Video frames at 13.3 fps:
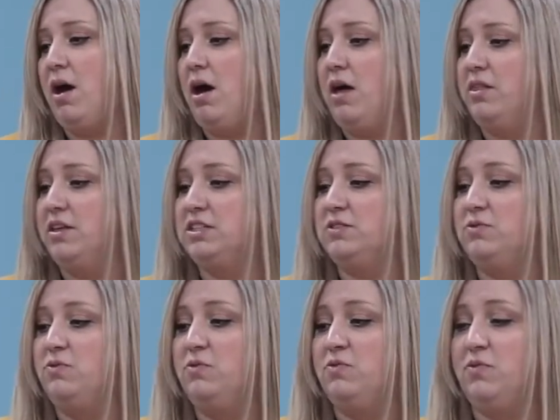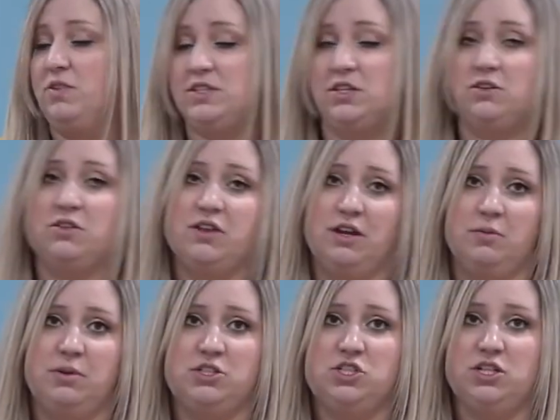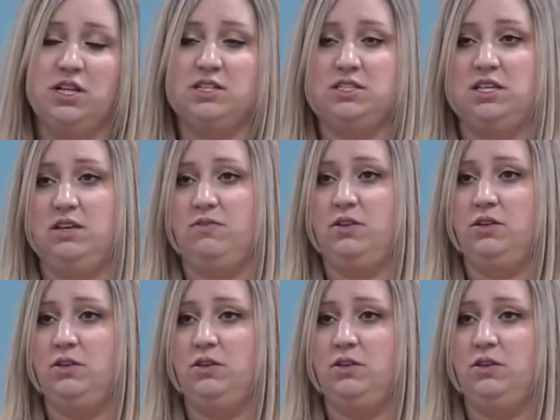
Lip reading: unless physical therapy, Jill has given